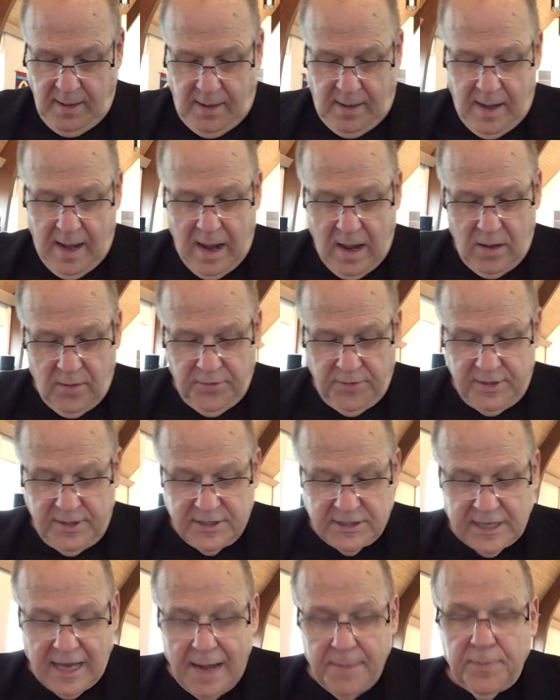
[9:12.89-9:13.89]
Now, the
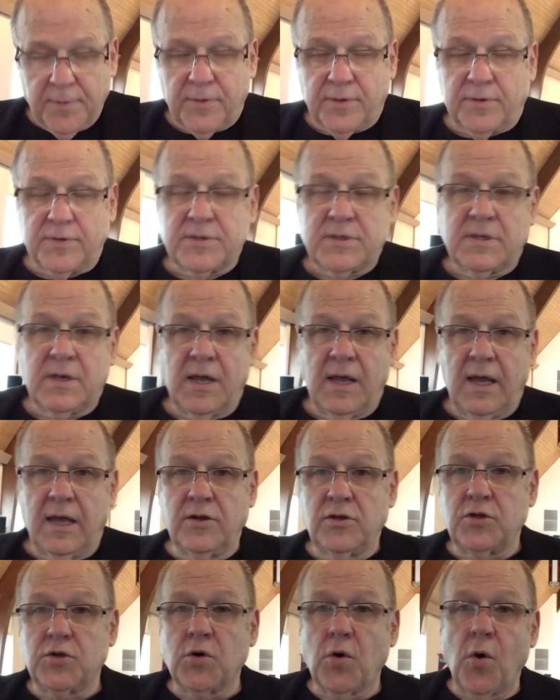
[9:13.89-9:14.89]
disciples,
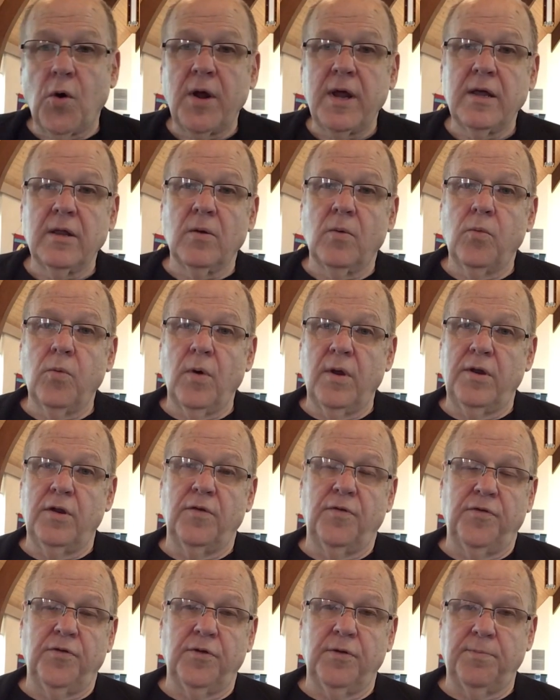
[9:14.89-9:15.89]
enjoying the
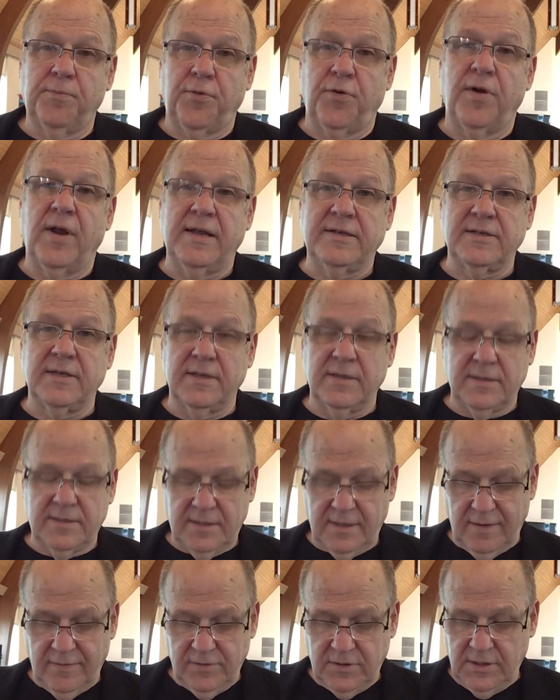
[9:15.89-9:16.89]
wonderful
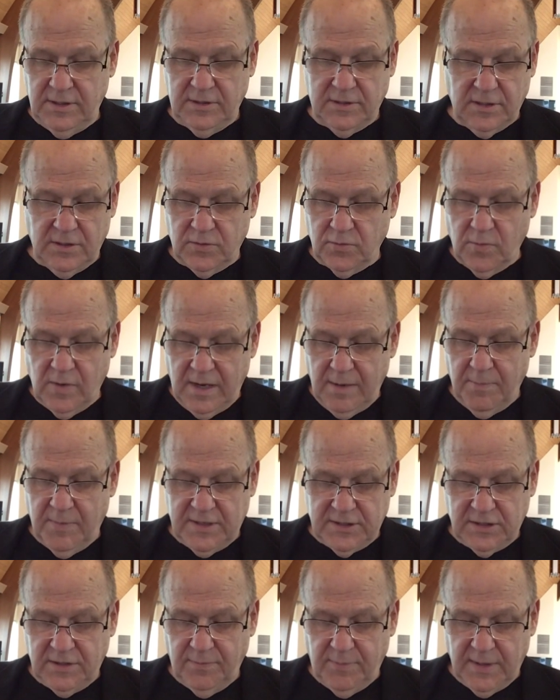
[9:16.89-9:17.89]
presence of Jesus, what it
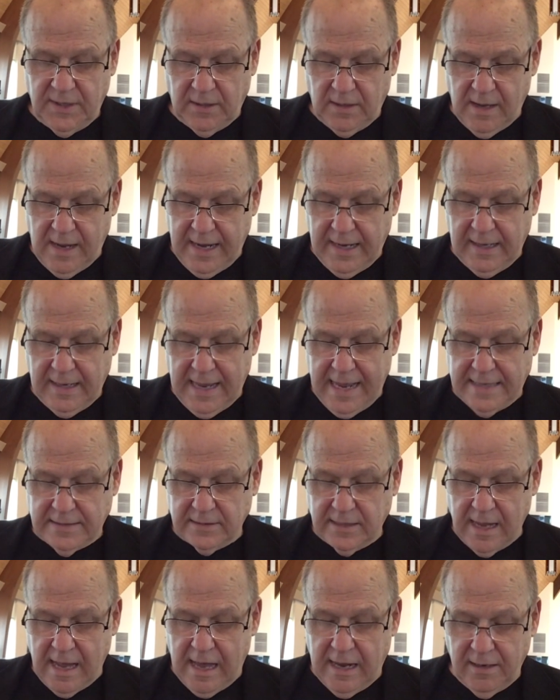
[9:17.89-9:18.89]
must have been like
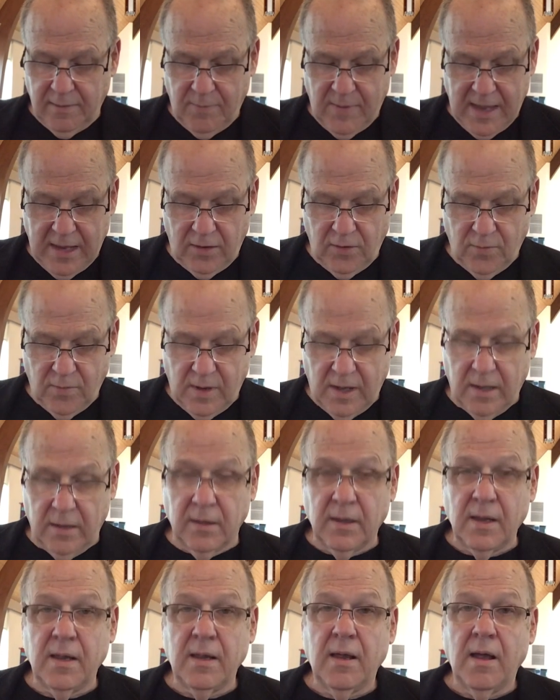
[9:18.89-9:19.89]
as God
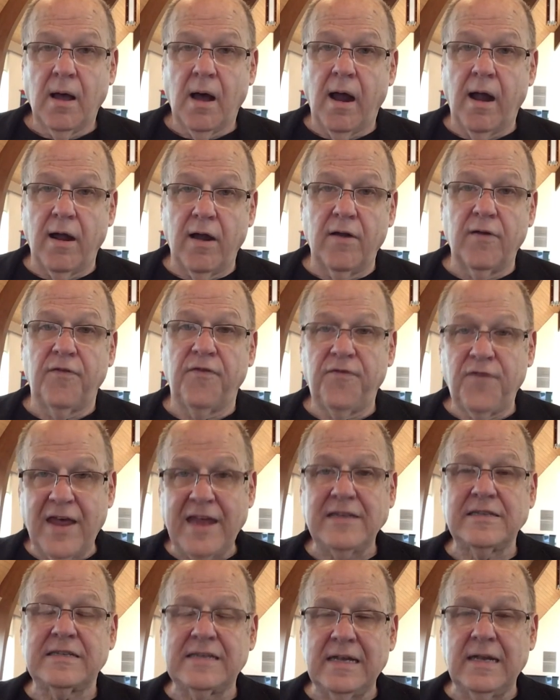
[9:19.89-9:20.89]
Emmanuel, are
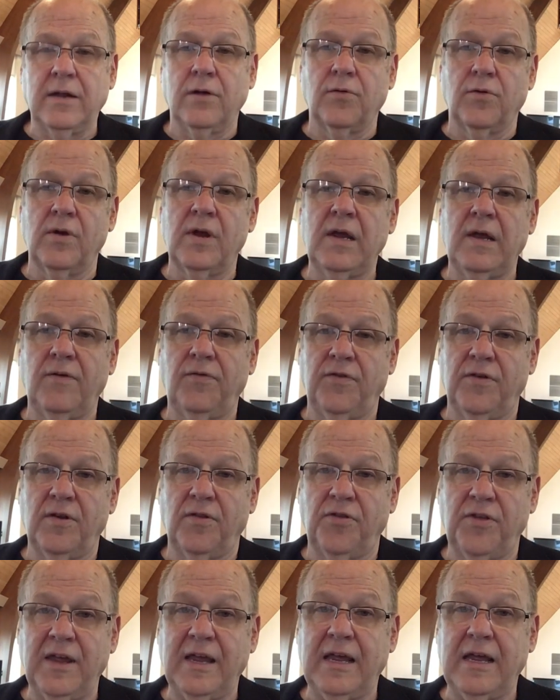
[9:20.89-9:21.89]
facing grief
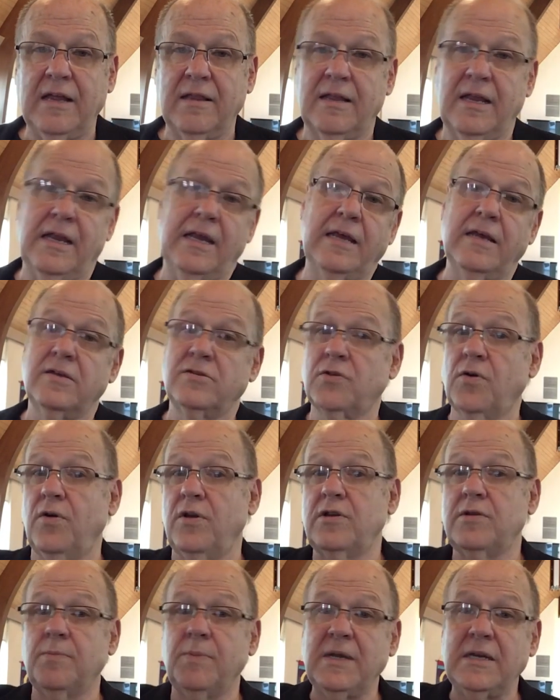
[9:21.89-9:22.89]
and thinking that he is
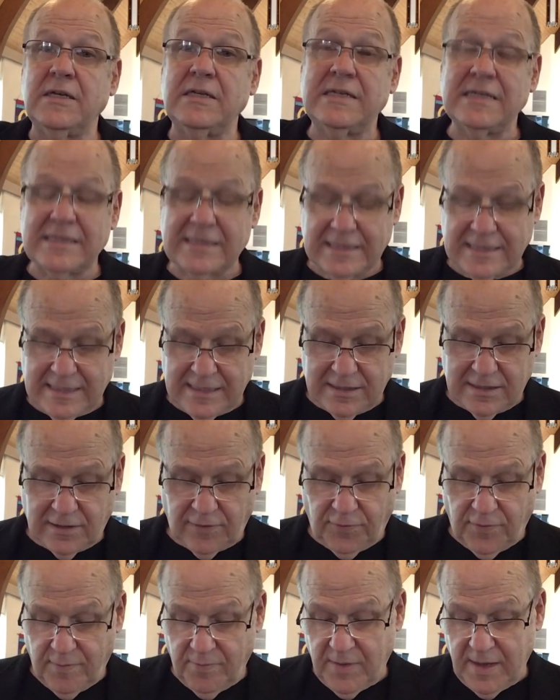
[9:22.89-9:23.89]
going to be
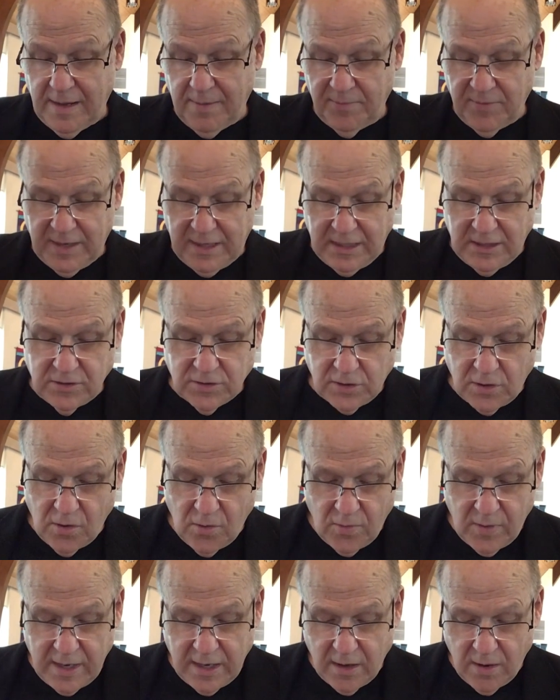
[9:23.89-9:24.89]
distanced from them, that he's
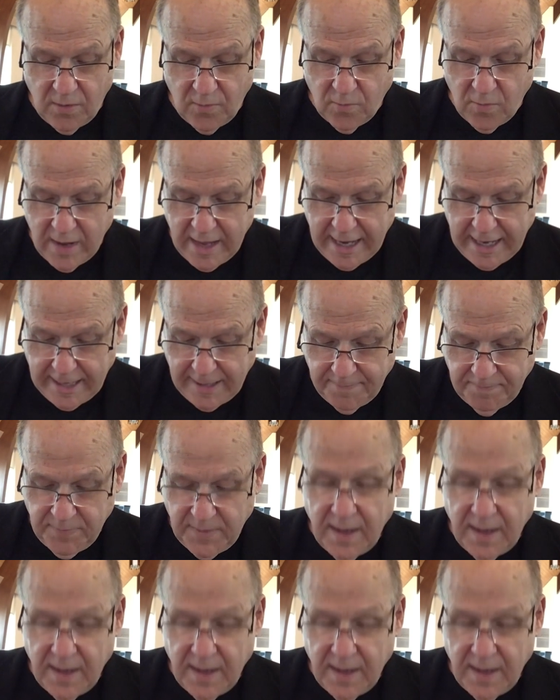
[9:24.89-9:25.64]
going away.